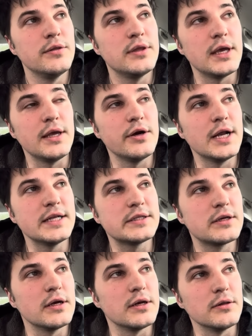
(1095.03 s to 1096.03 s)
the
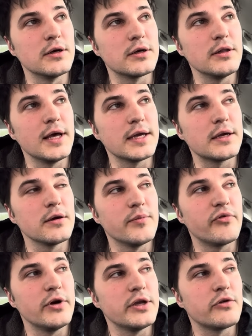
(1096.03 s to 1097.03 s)
internet's gonna look like a
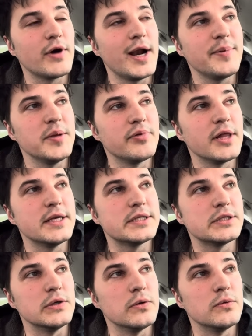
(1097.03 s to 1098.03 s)
pretty crappy place
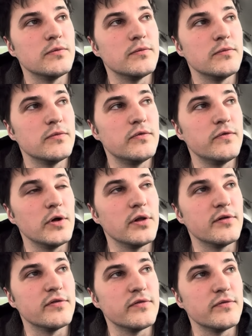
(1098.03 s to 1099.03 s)
soon, full
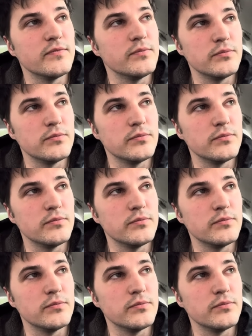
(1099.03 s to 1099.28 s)
of